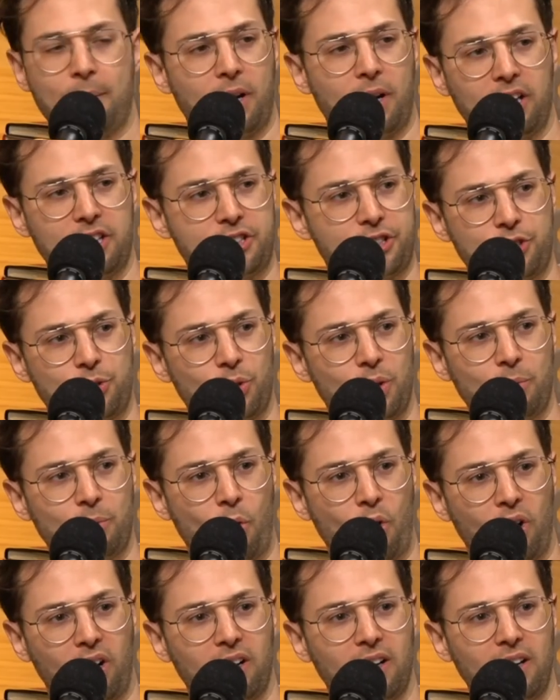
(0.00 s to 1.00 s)
I'm going to listen to it
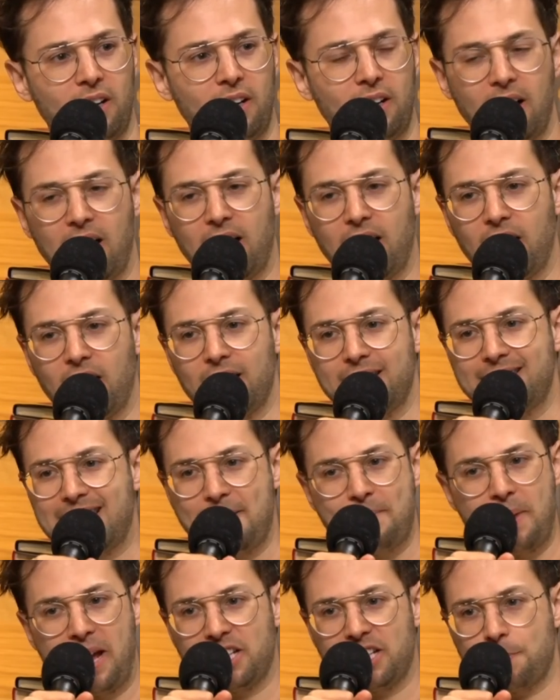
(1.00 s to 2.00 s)
more.
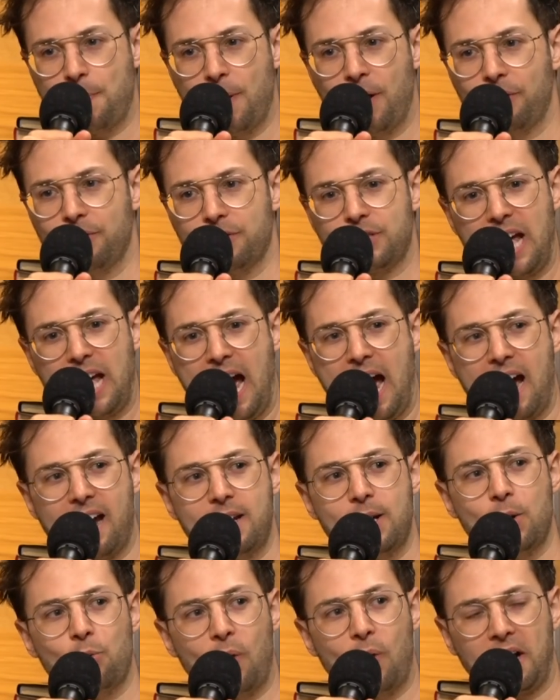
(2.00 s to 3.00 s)
Dead Man's Bones,
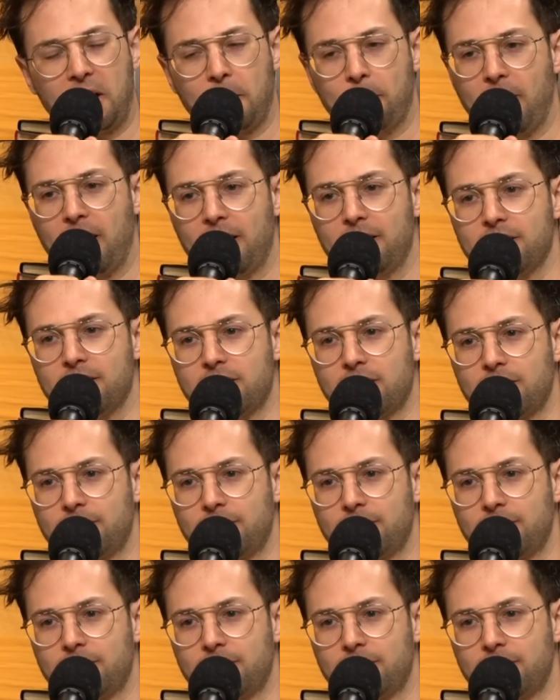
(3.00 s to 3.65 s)
I recommend.